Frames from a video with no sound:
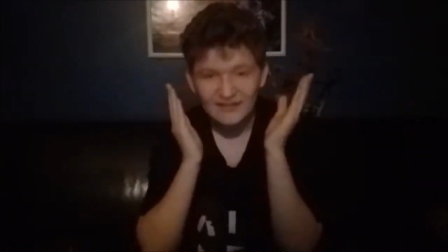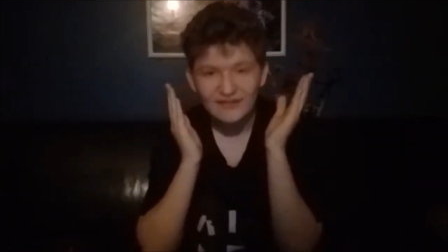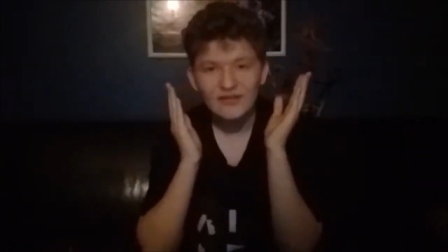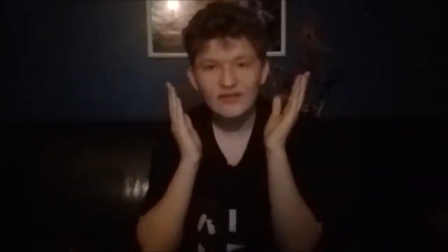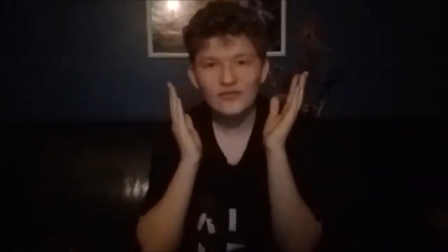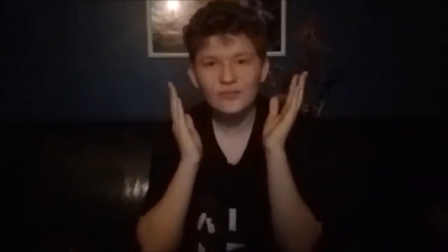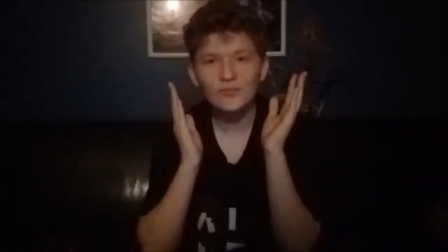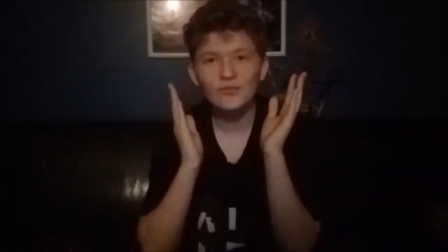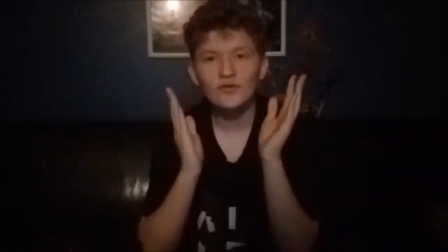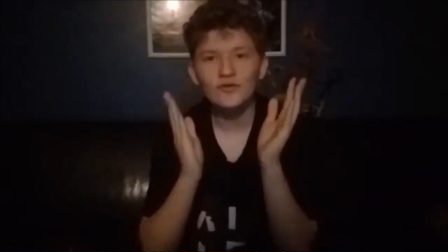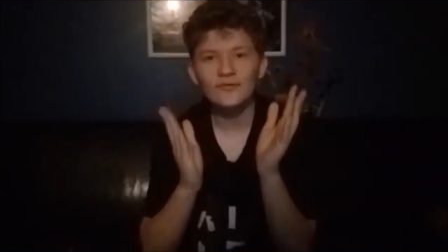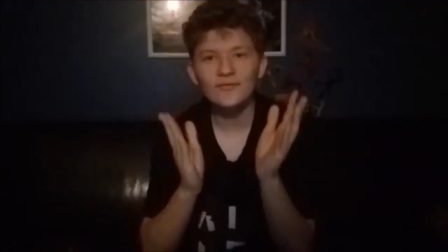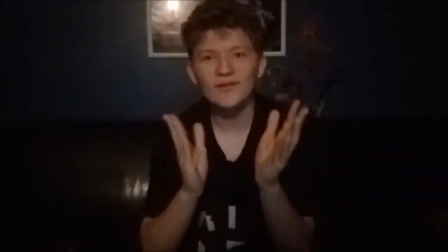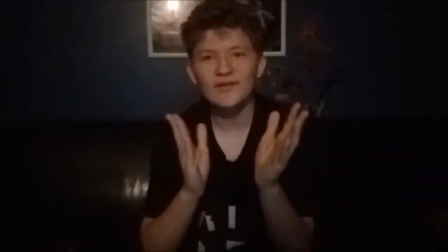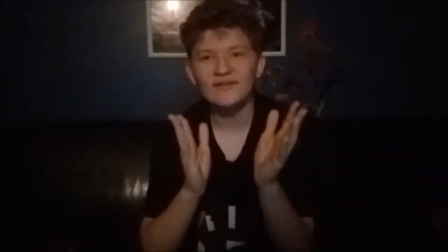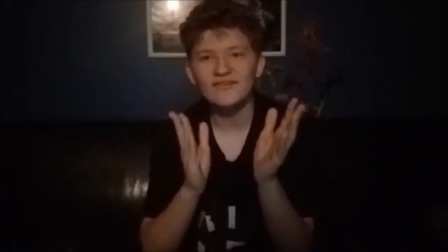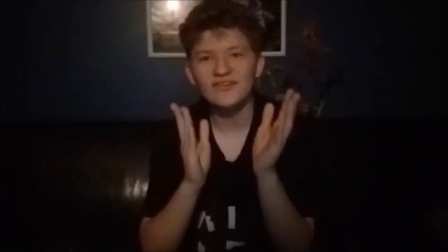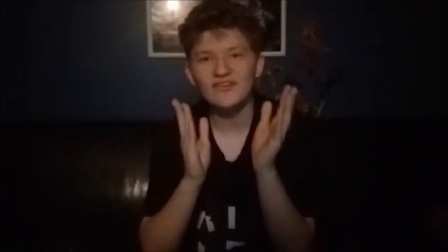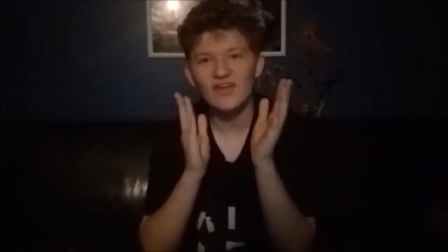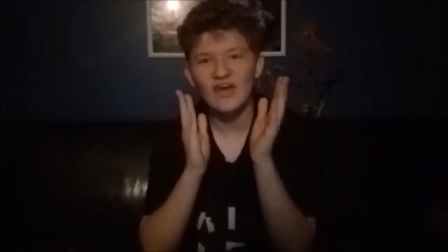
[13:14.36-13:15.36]
This
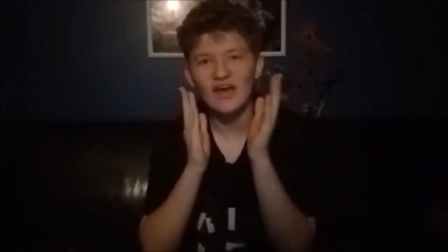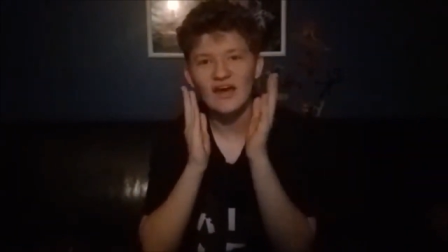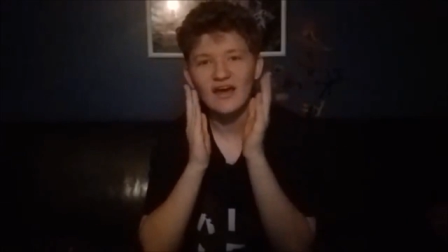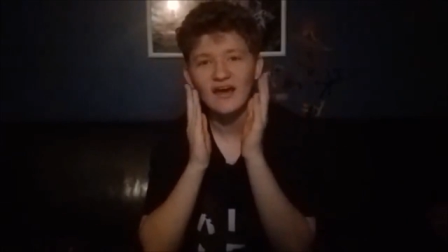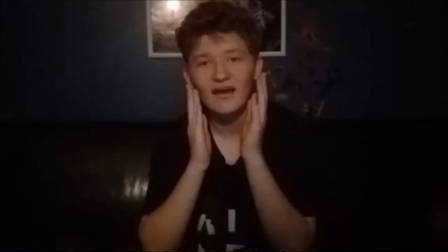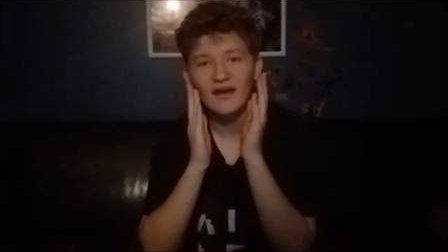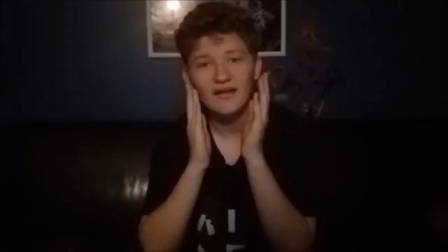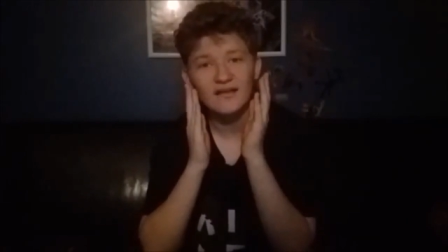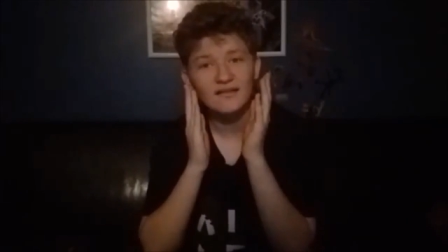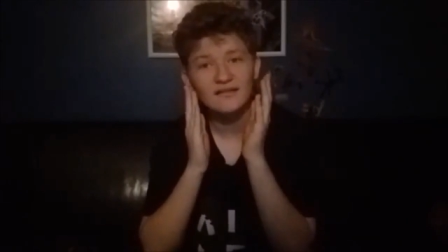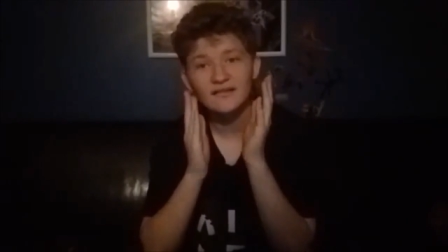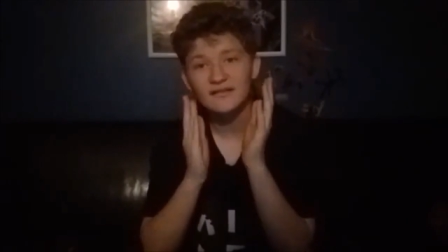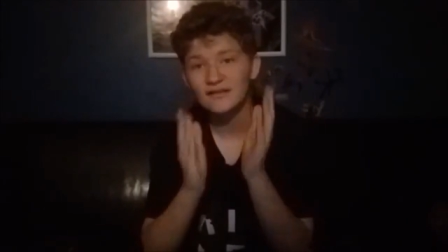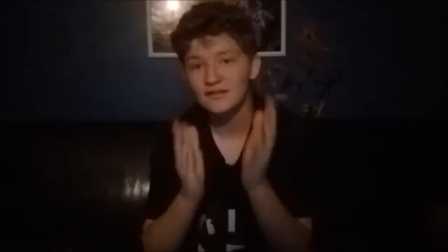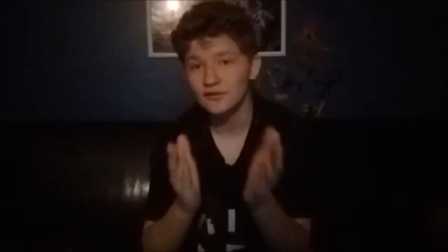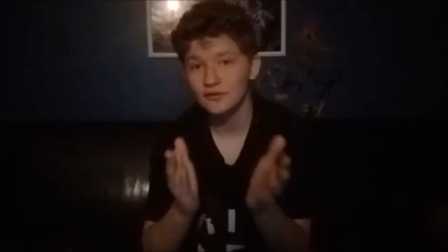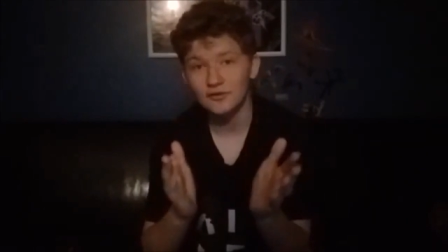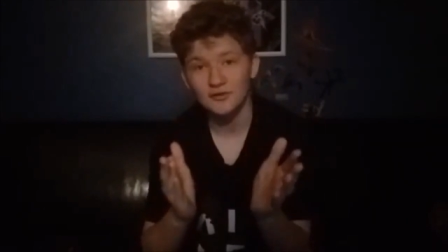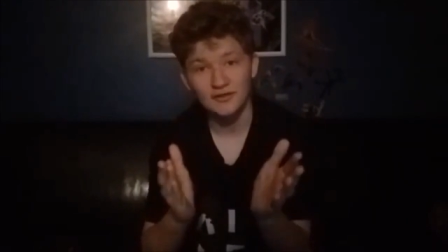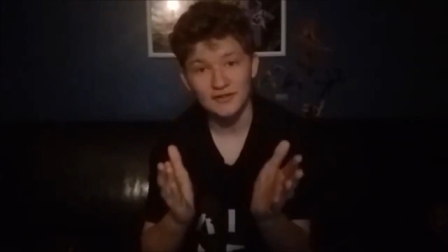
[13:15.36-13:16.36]
movie is
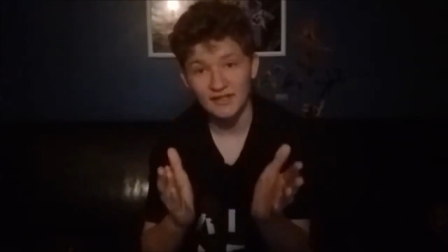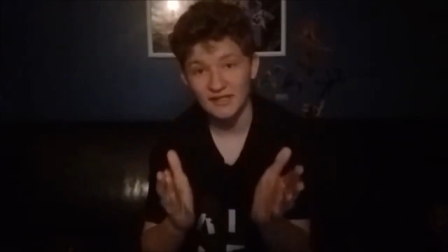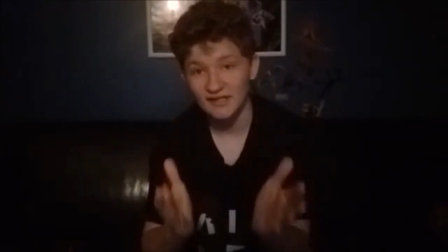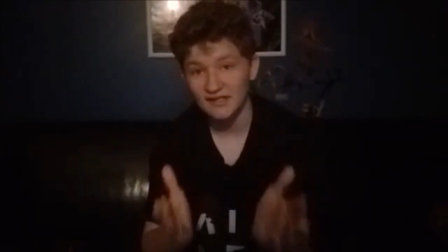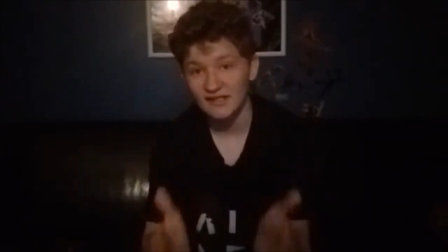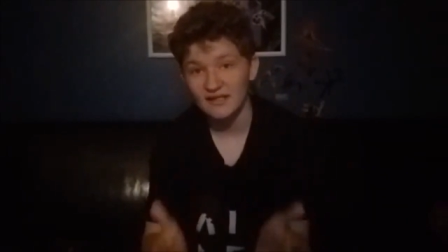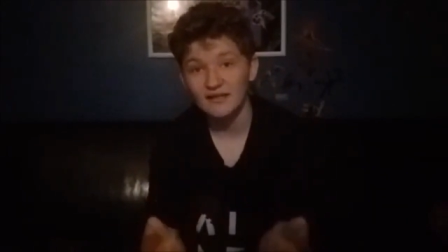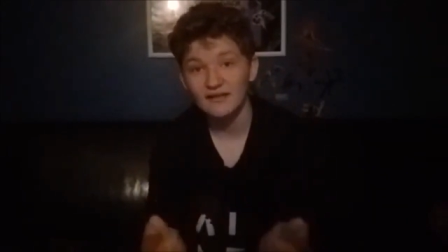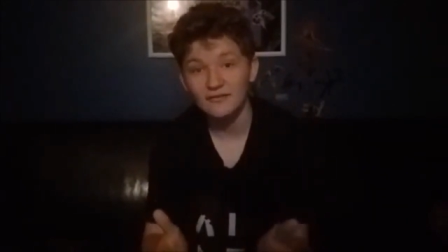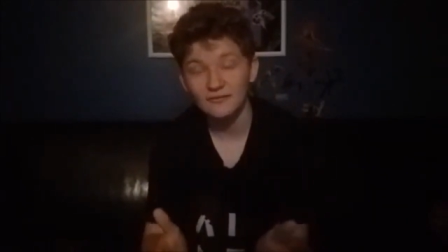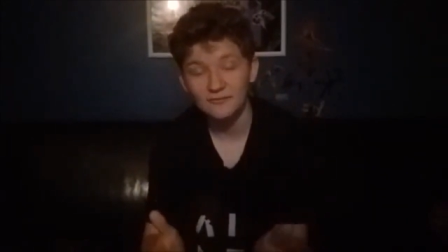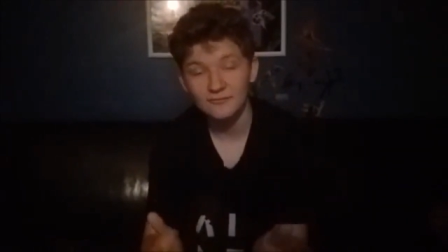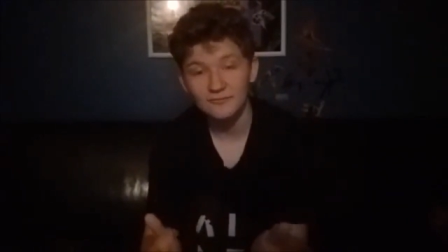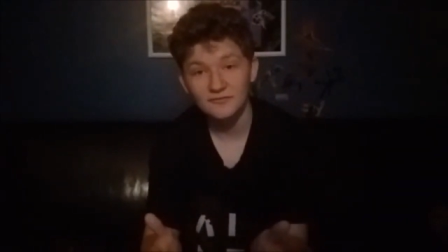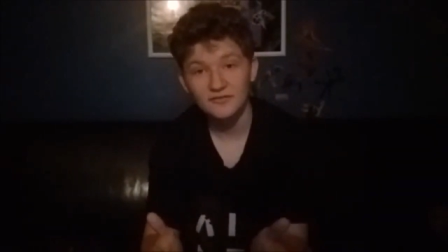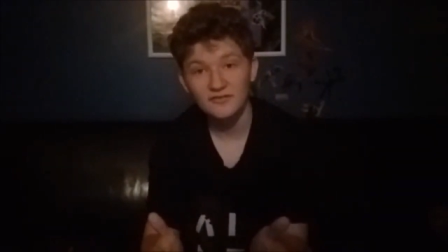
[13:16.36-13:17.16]
literally a gift.